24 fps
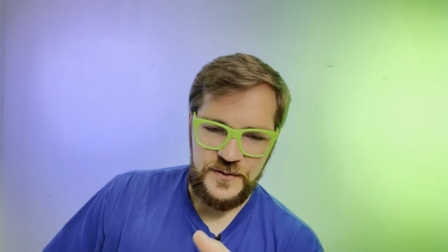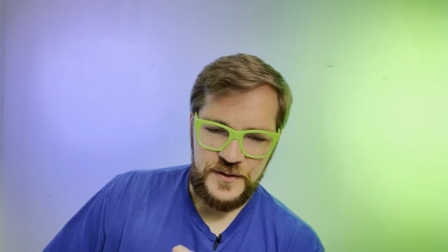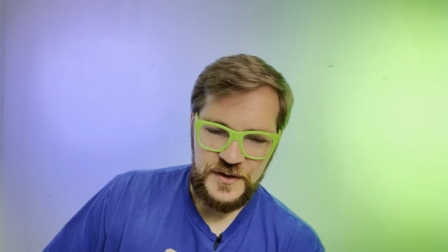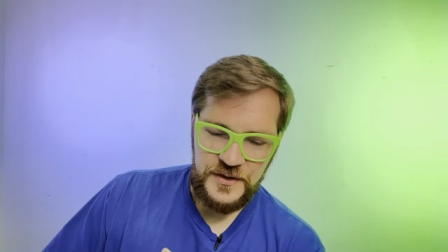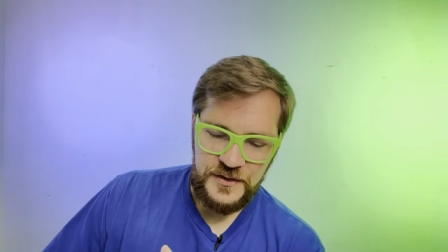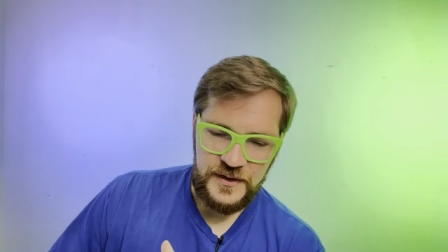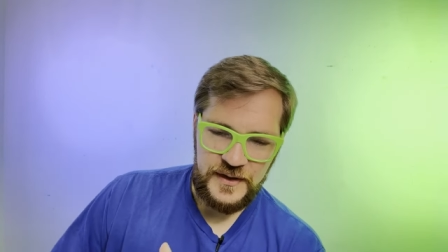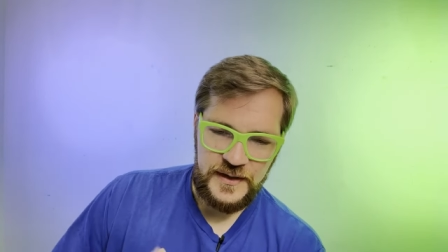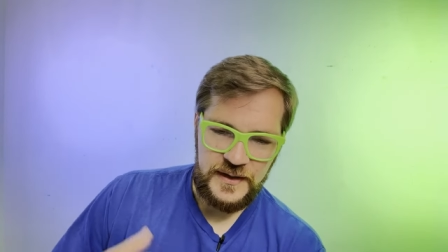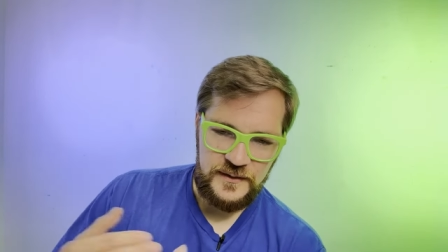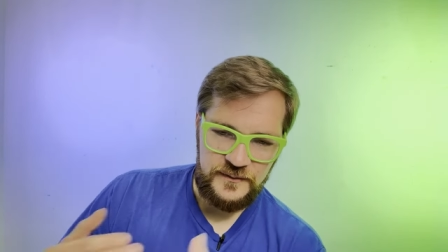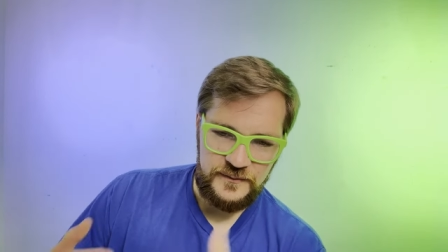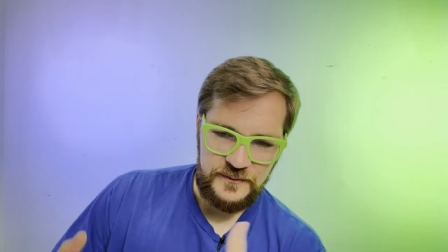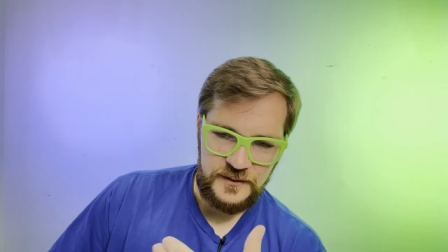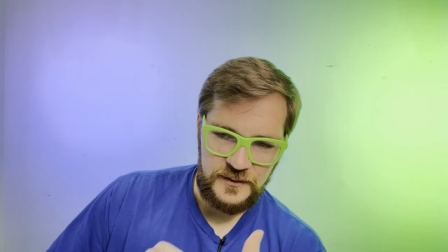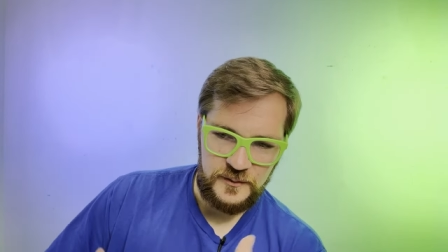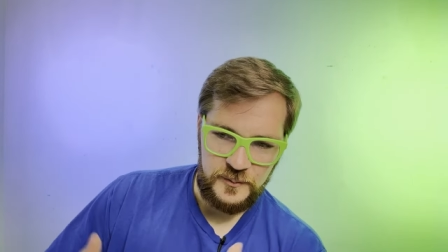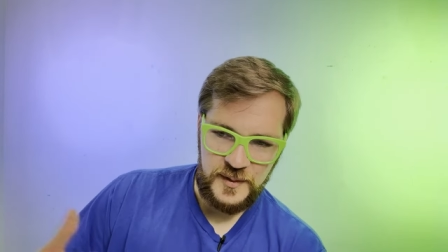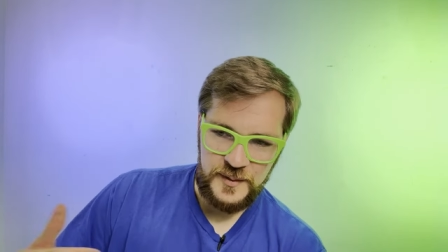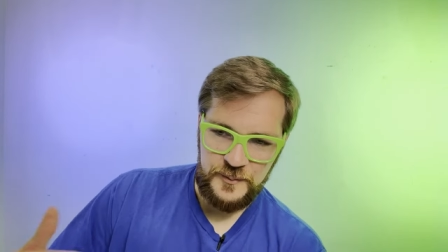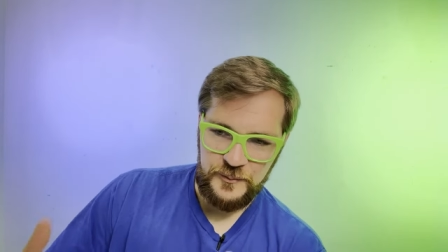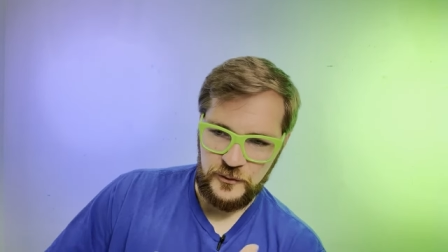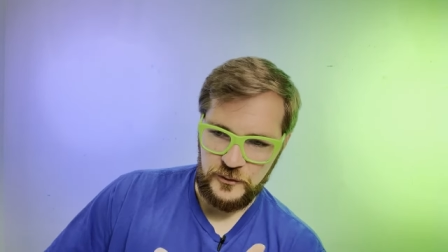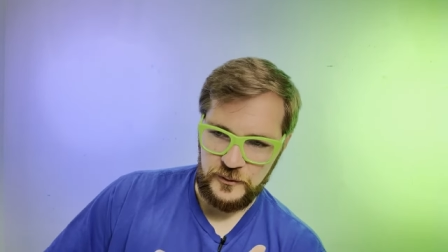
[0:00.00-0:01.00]
you can get a little
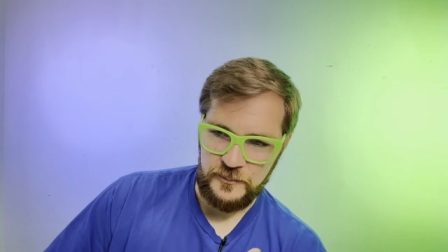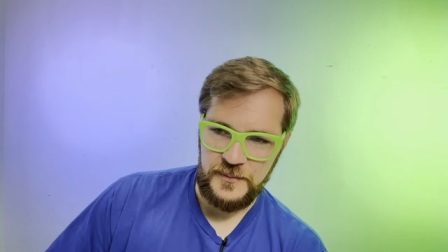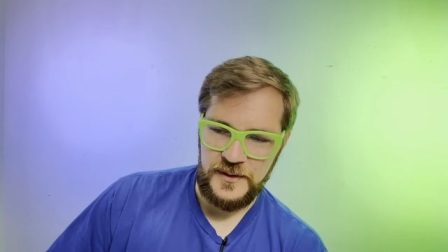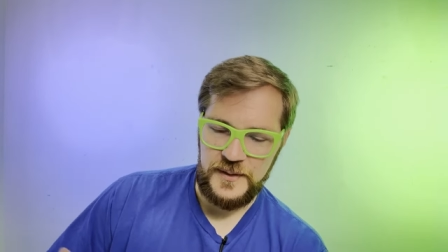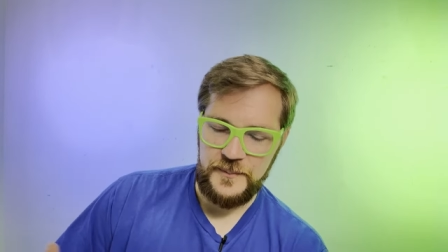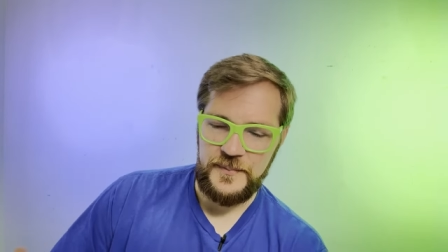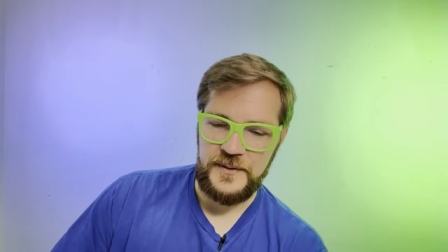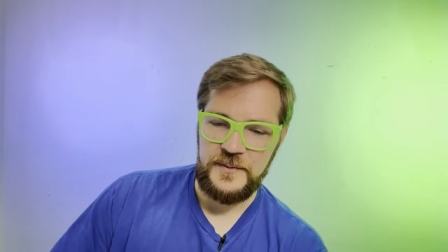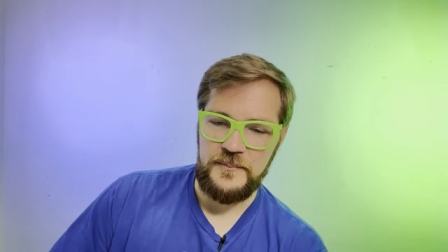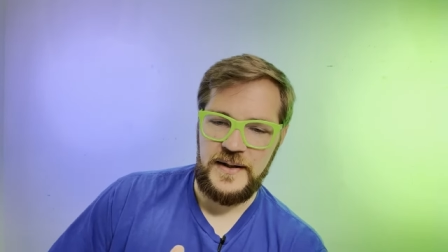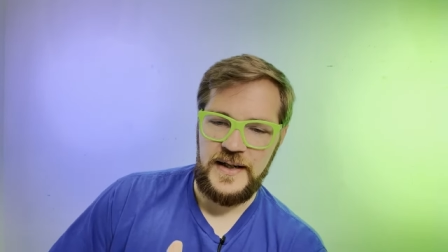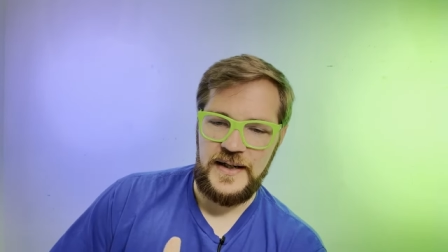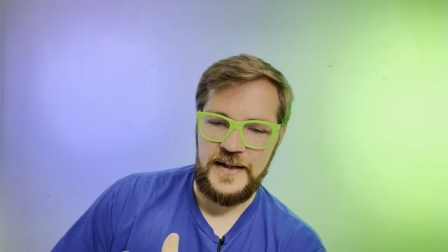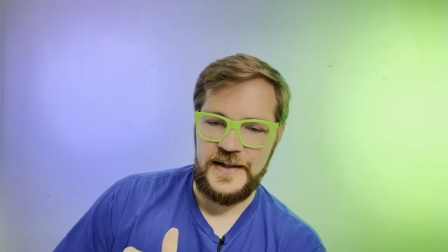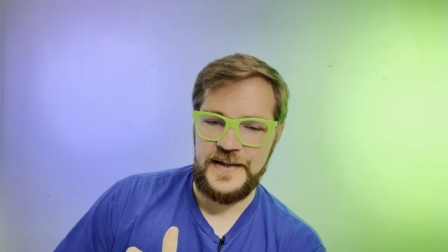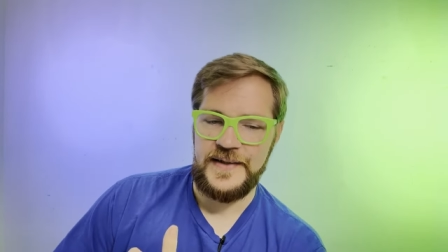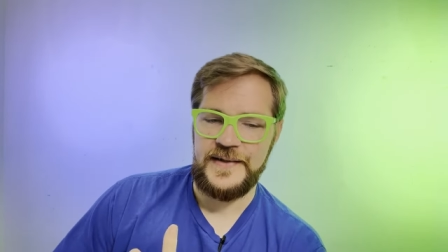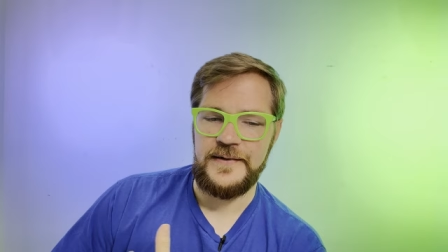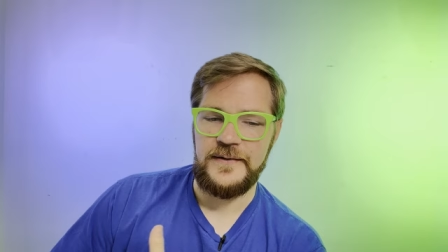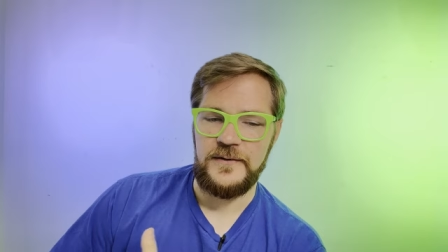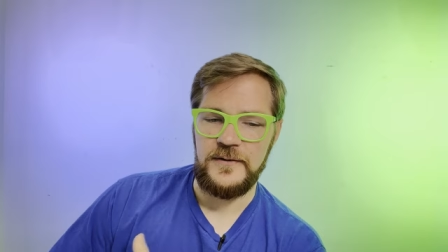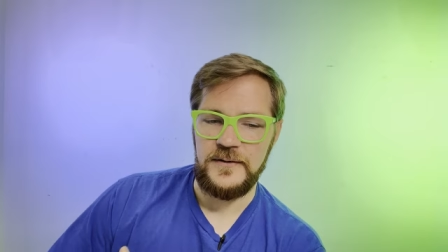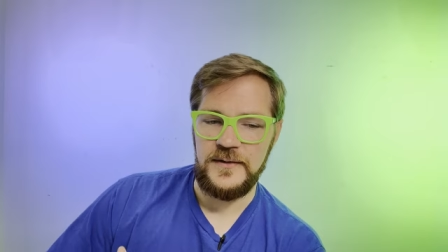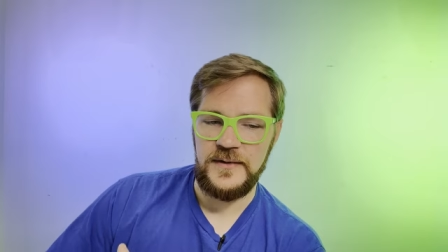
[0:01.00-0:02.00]
bit more bump and minus
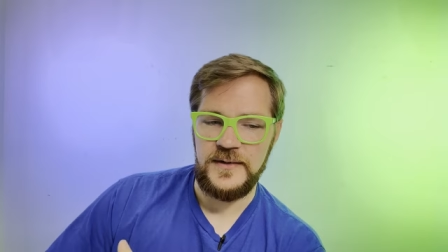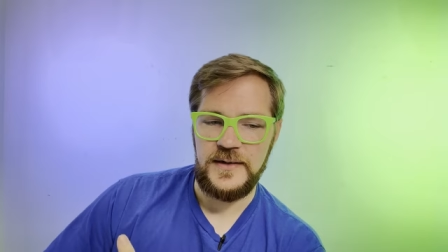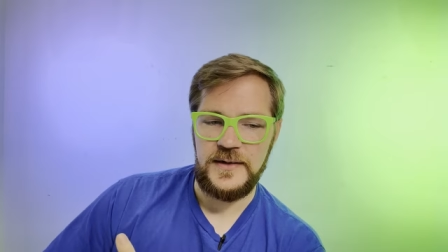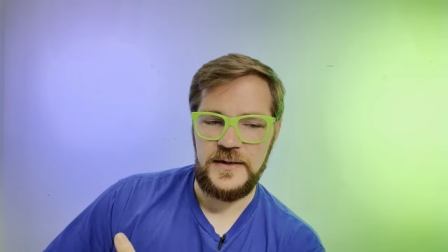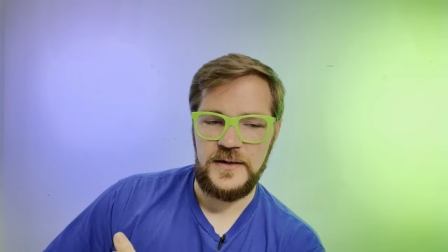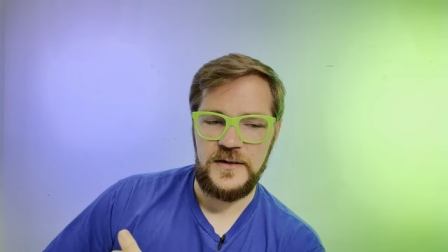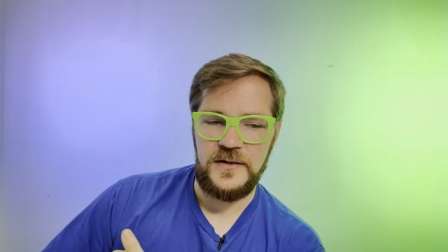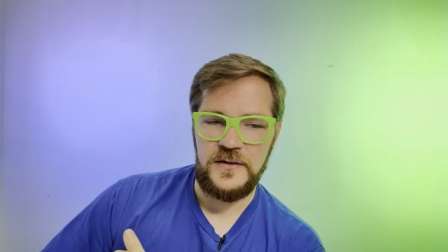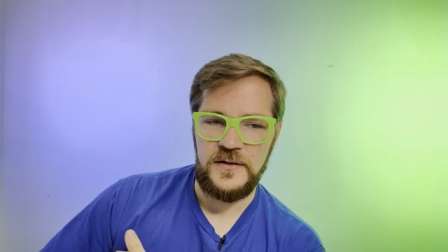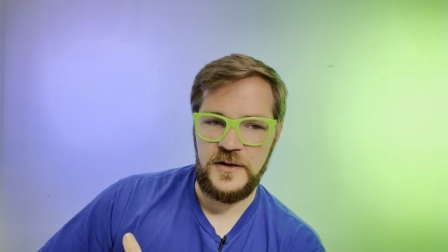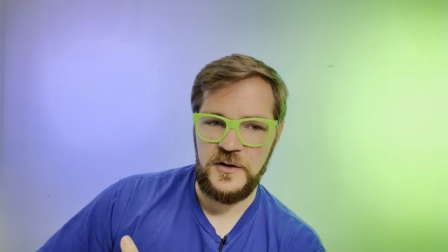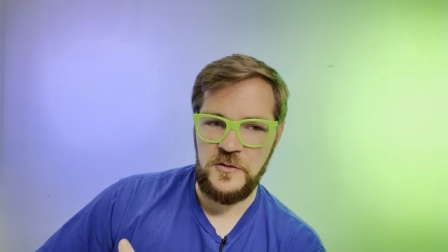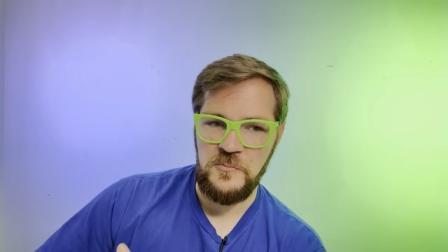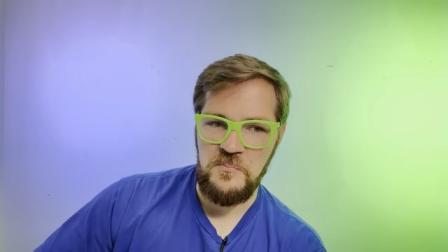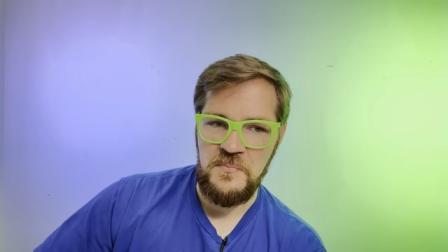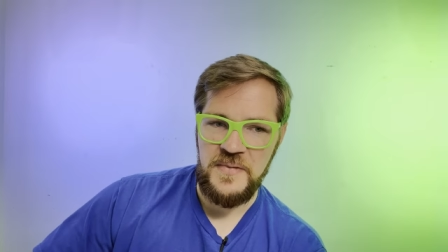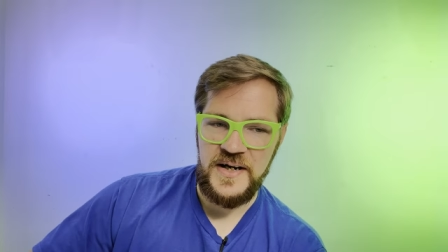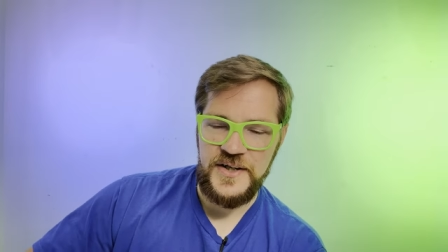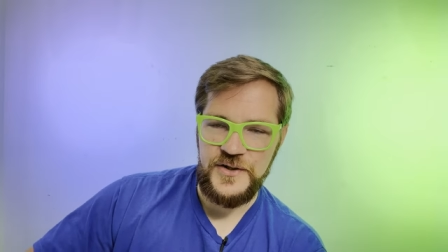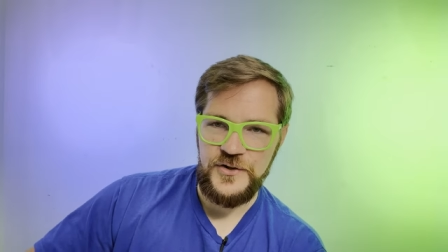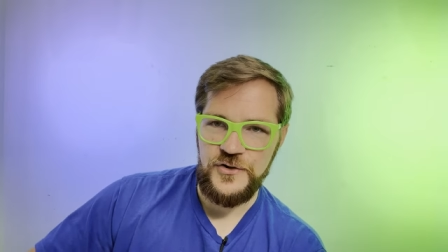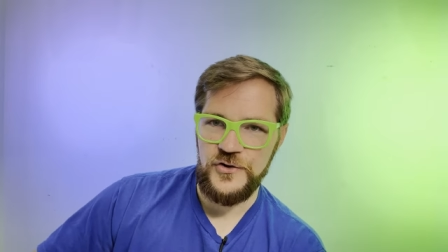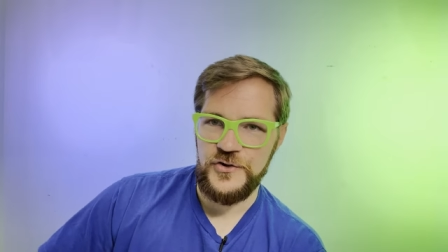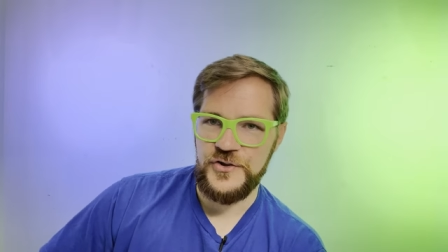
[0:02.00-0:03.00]
here and there, no
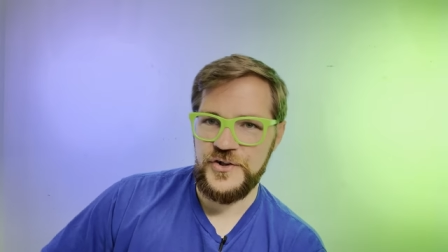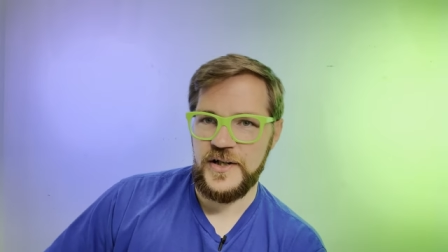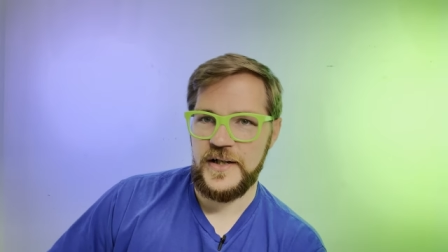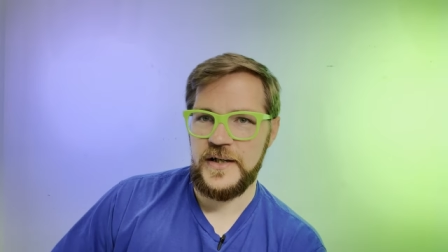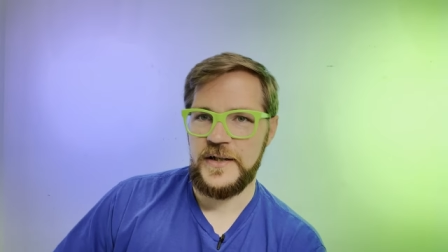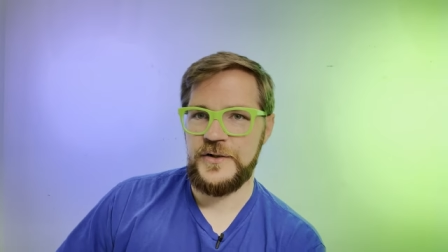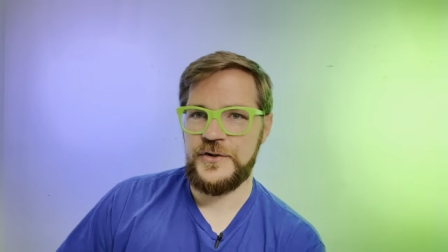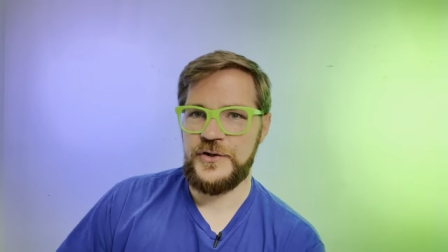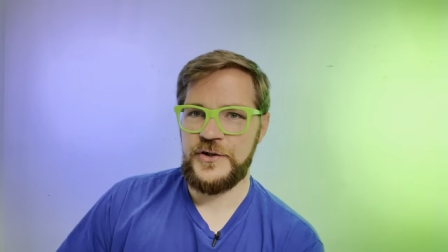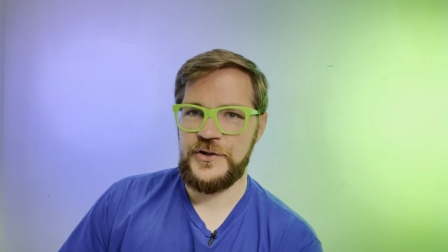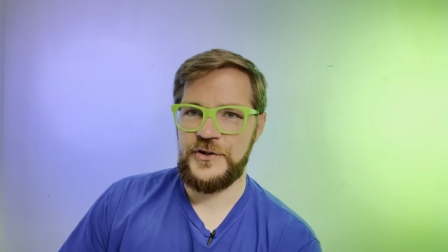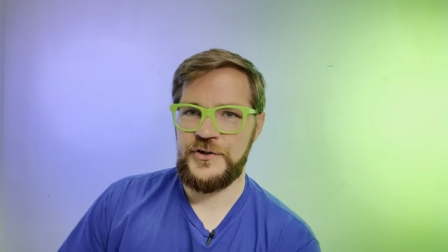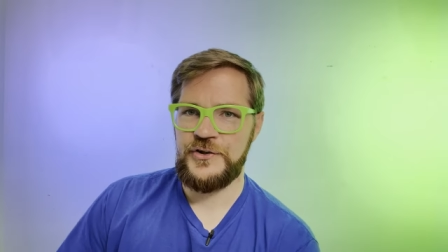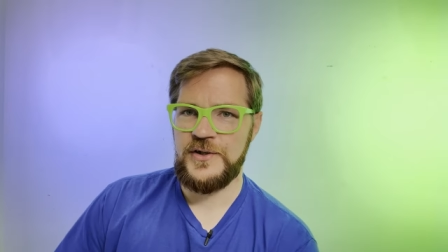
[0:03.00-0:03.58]
major changes.